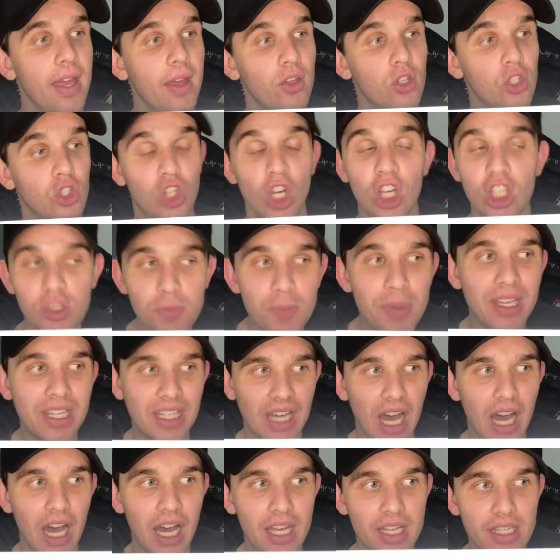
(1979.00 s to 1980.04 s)
Just
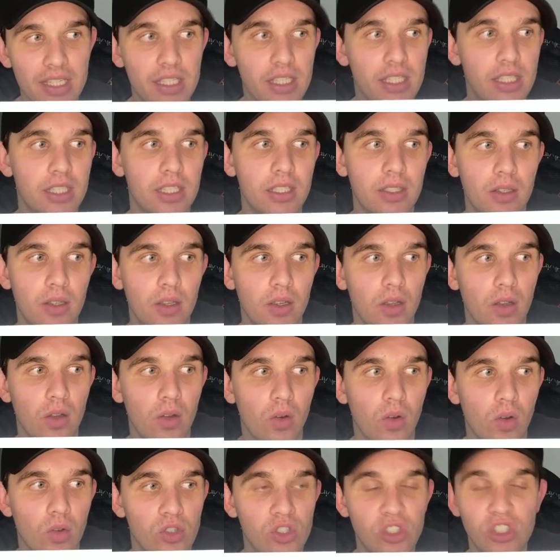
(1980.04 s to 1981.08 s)
because
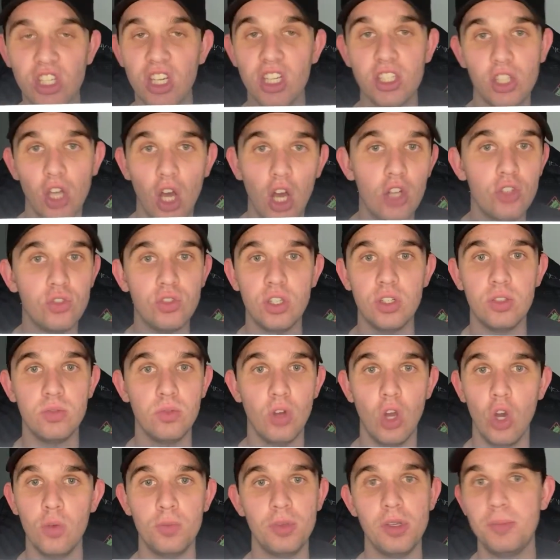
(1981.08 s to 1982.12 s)
600
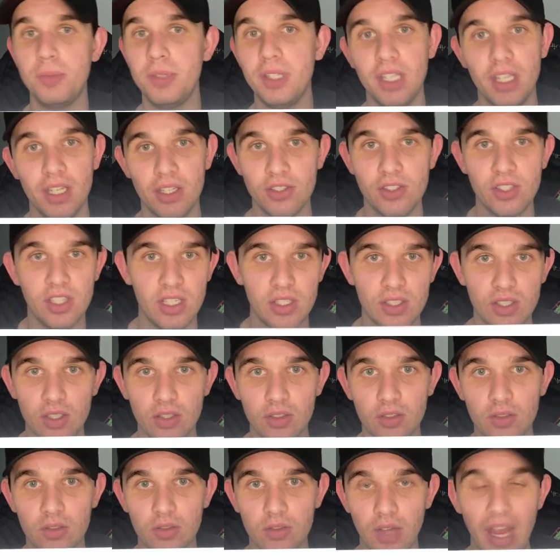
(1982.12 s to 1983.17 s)
OBP in a season,
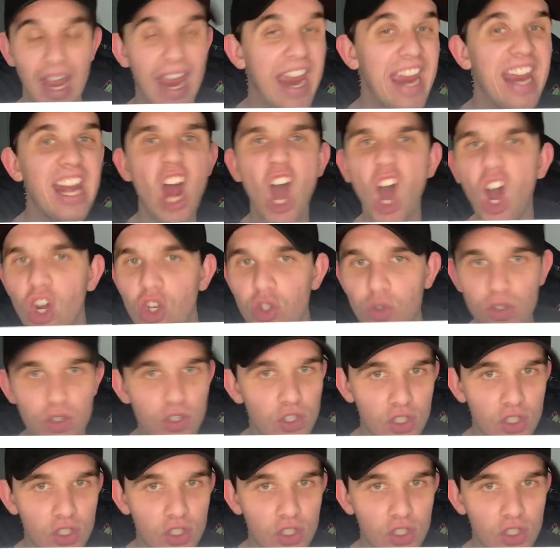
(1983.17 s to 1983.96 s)
800